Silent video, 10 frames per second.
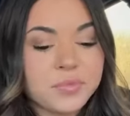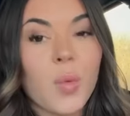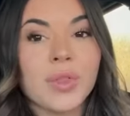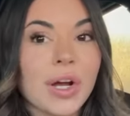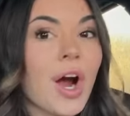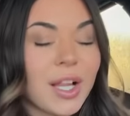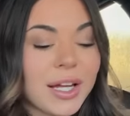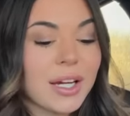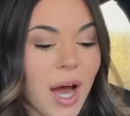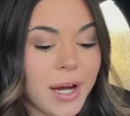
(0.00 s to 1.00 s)
with the garlic
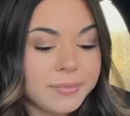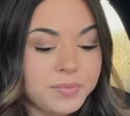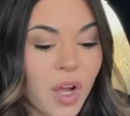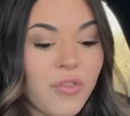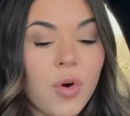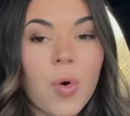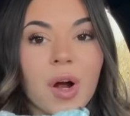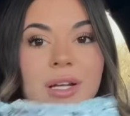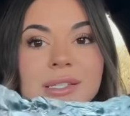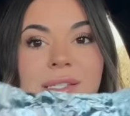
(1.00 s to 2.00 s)
naan, of
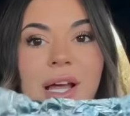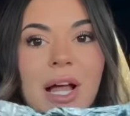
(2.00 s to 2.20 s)
course.